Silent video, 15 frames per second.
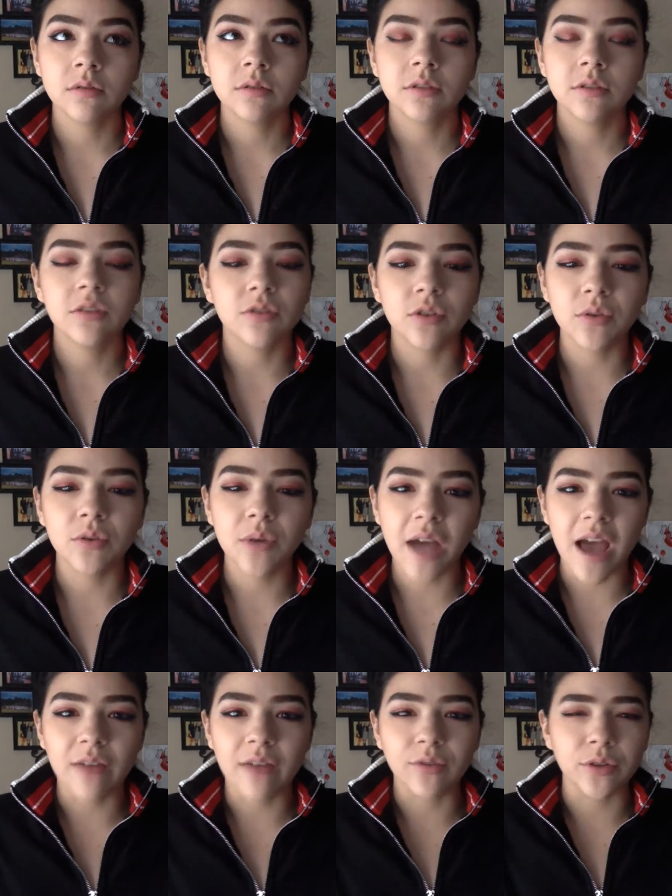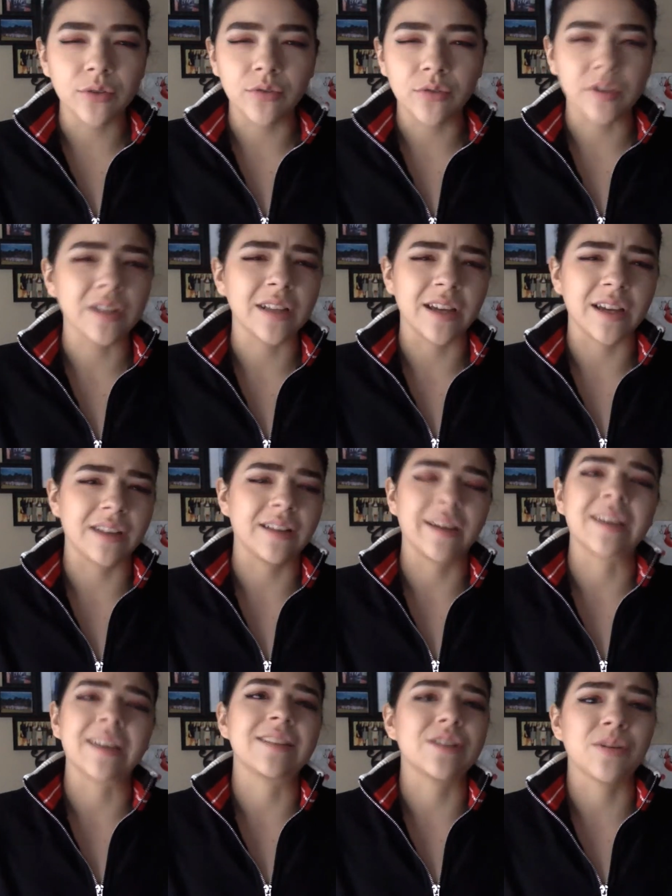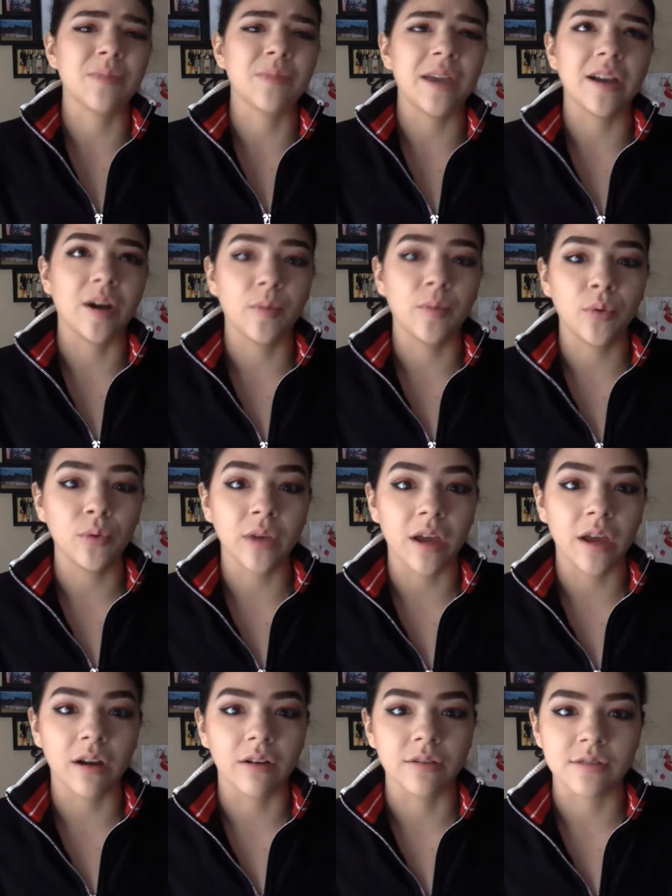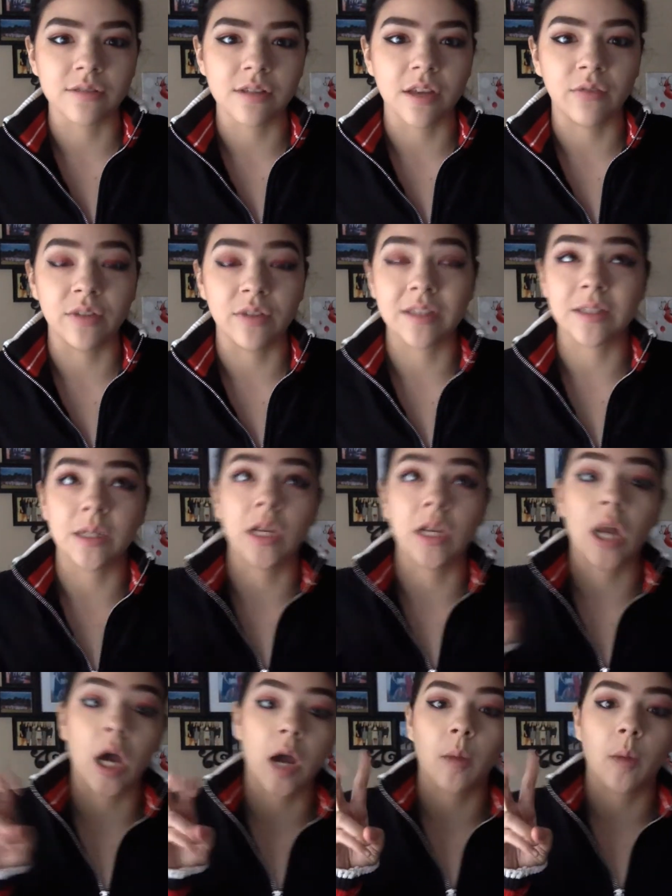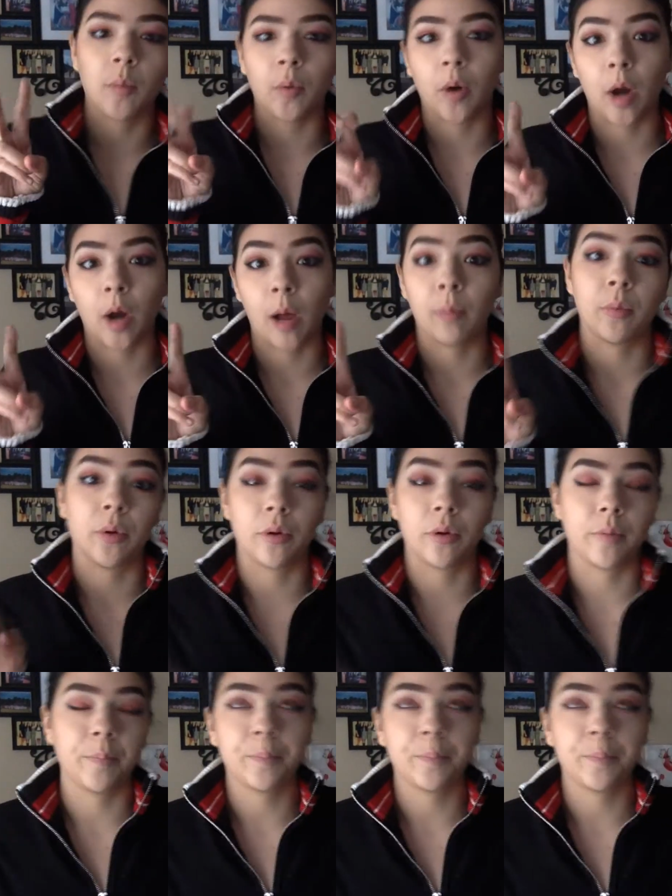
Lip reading: just do whatever you feel like it's your makeup, who cares if it's not proper.